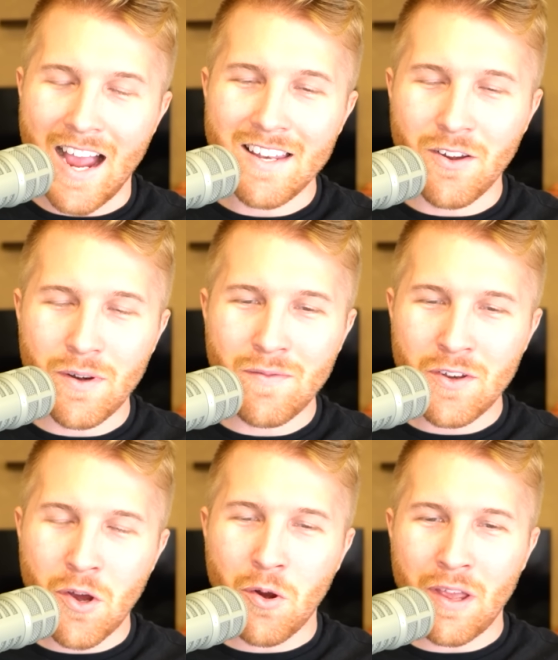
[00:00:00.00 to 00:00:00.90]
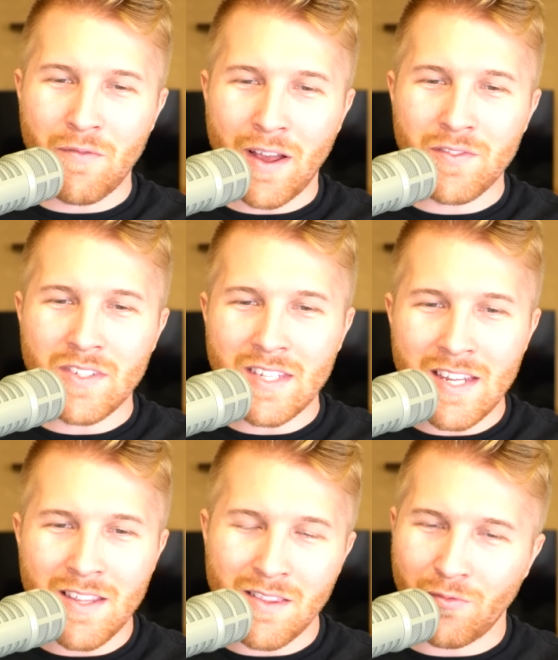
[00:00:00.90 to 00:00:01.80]
I don't even know if I've
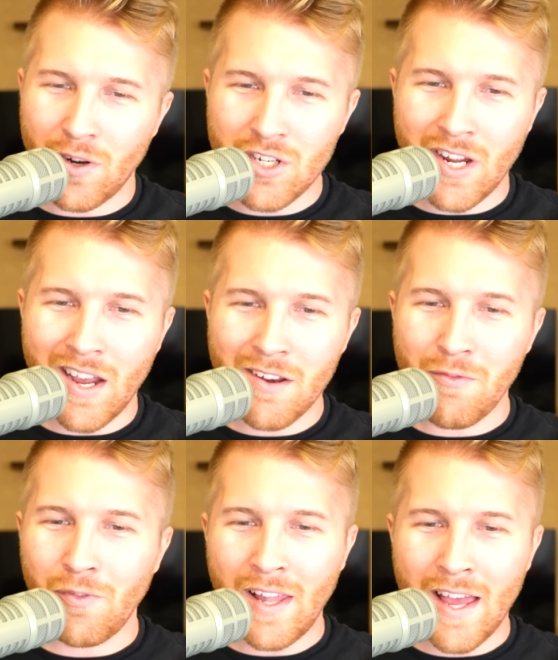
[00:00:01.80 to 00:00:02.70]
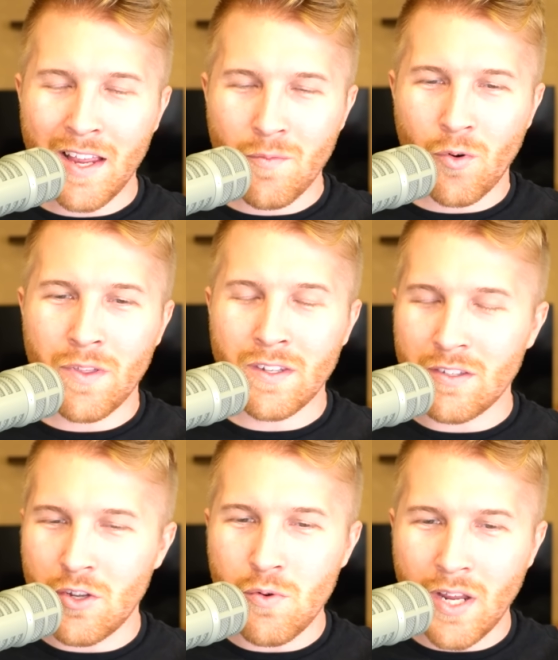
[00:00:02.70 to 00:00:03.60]
seen the French Guiana flag more more than
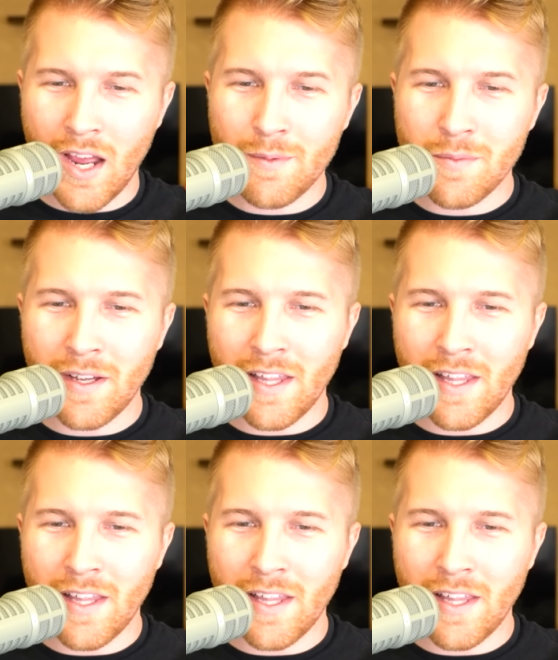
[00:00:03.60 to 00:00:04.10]
two times in my